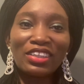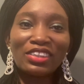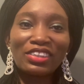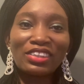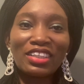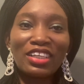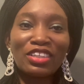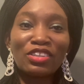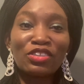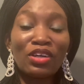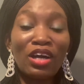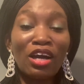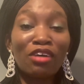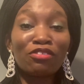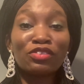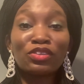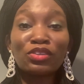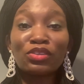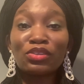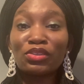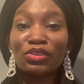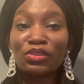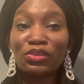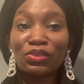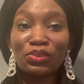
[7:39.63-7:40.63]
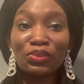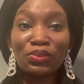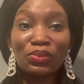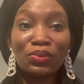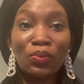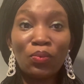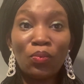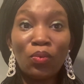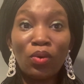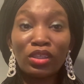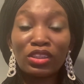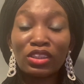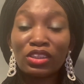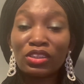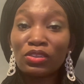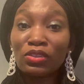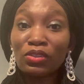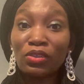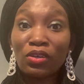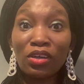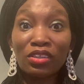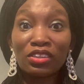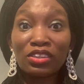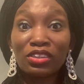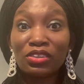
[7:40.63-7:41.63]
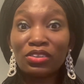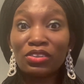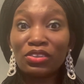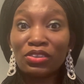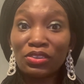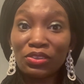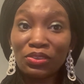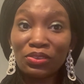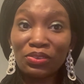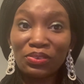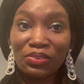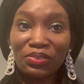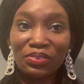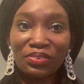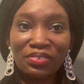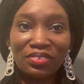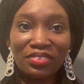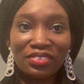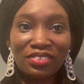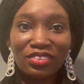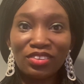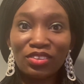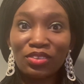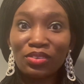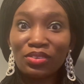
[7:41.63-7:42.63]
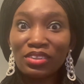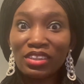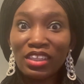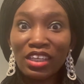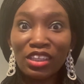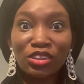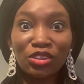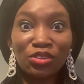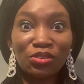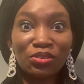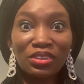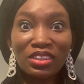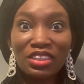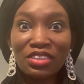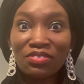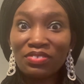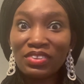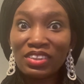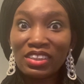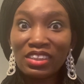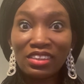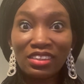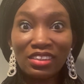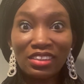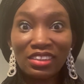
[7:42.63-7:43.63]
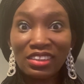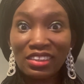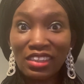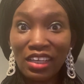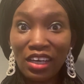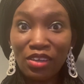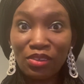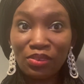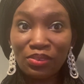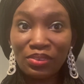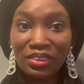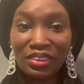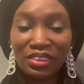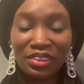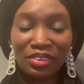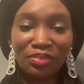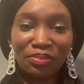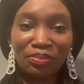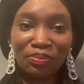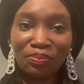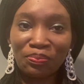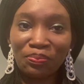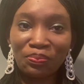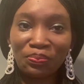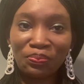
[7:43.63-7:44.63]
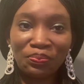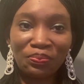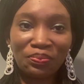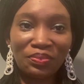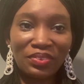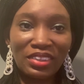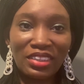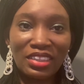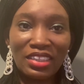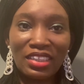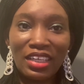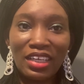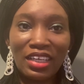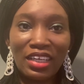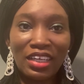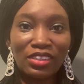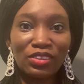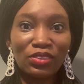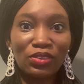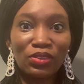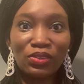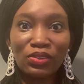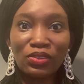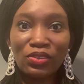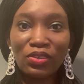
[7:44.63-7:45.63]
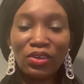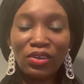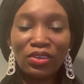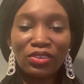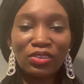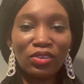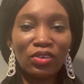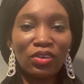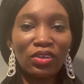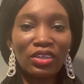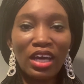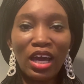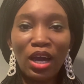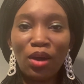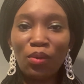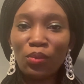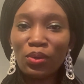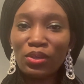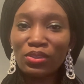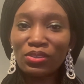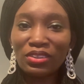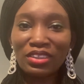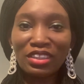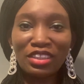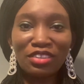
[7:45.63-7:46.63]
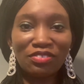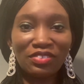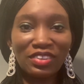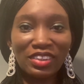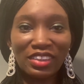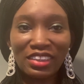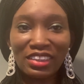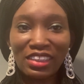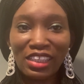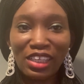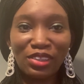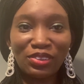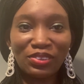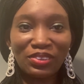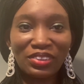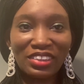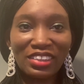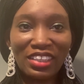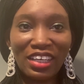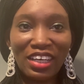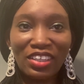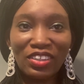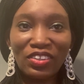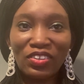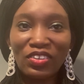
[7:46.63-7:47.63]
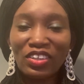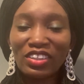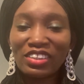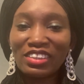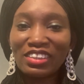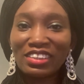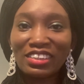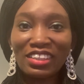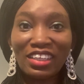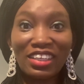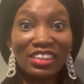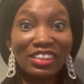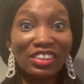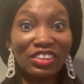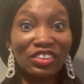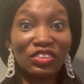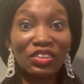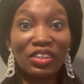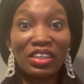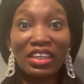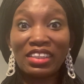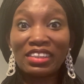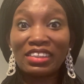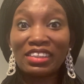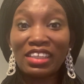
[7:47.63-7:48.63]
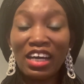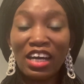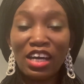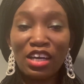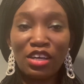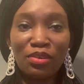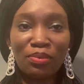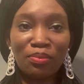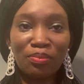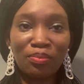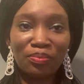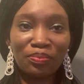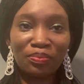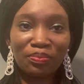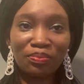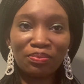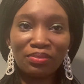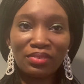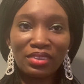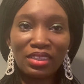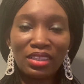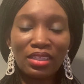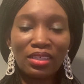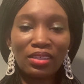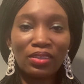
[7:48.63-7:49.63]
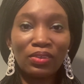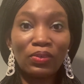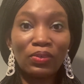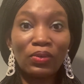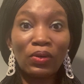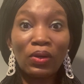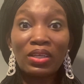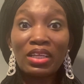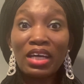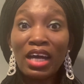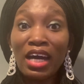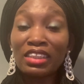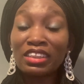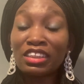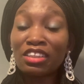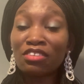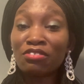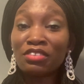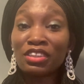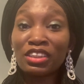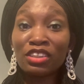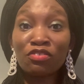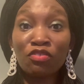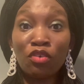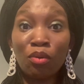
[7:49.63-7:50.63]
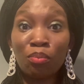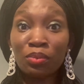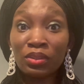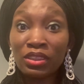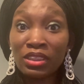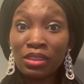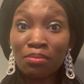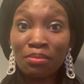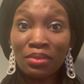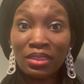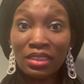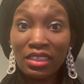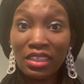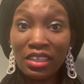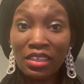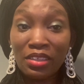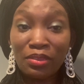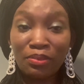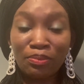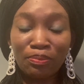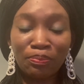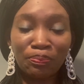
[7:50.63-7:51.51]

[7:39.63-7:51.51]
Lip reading: So you have to do what you got to do to get through living in this house. Like I told God, God, I want to leave this house. And God said, it's not your time. God has a reason for putting me there.